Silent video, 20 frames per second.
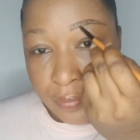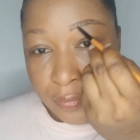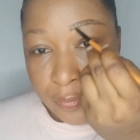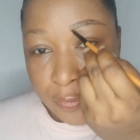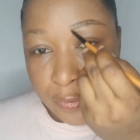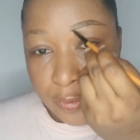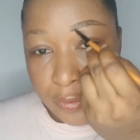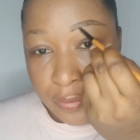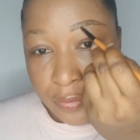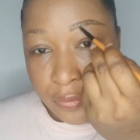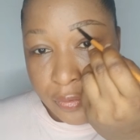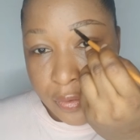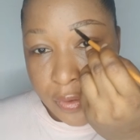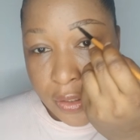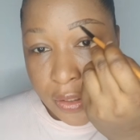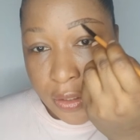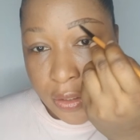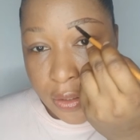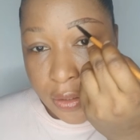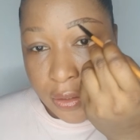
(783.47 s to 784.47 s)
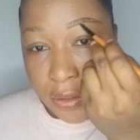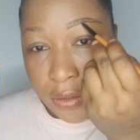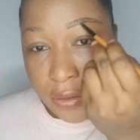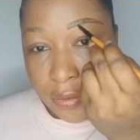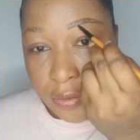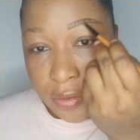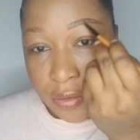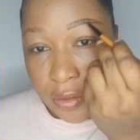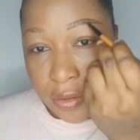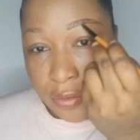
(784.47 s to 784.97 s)
so go ahead and
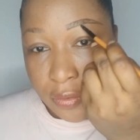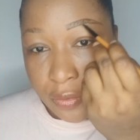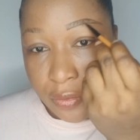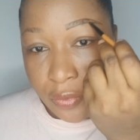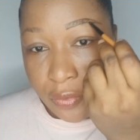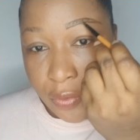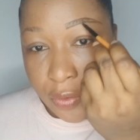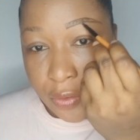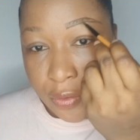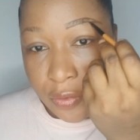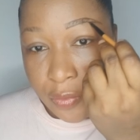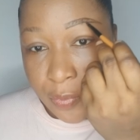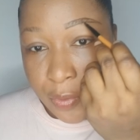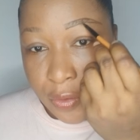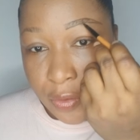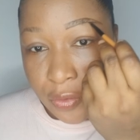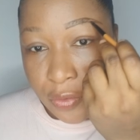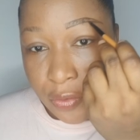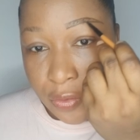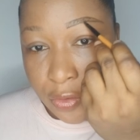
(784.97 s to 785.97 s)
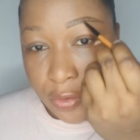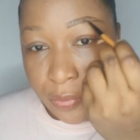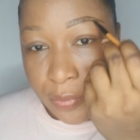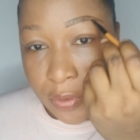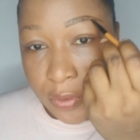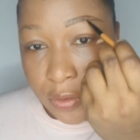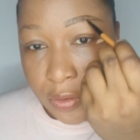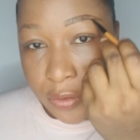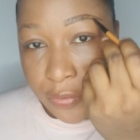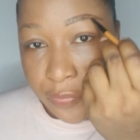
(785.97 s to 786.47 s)
start doing some
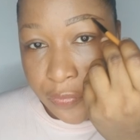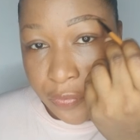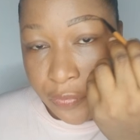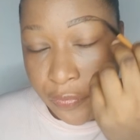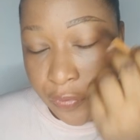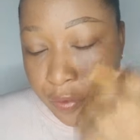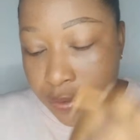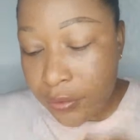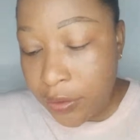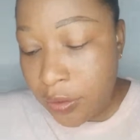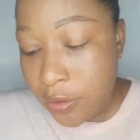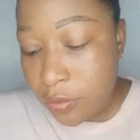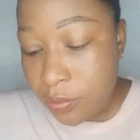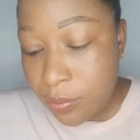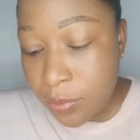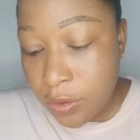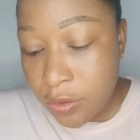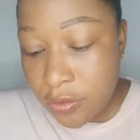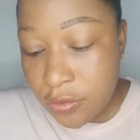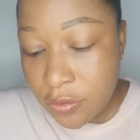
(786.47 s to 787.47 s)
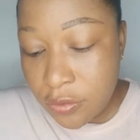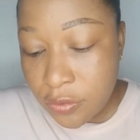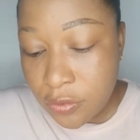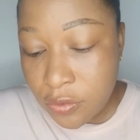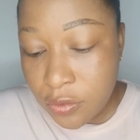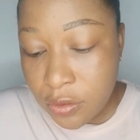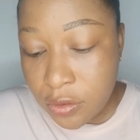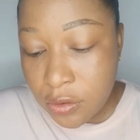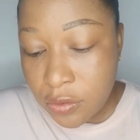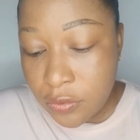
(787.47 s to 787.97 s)
adjustments if you feel there are places you
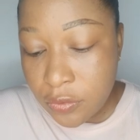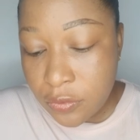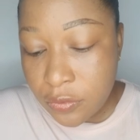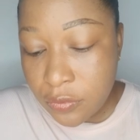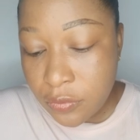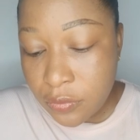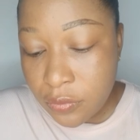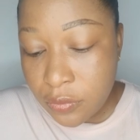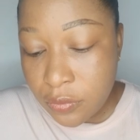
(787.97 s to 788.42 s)
need to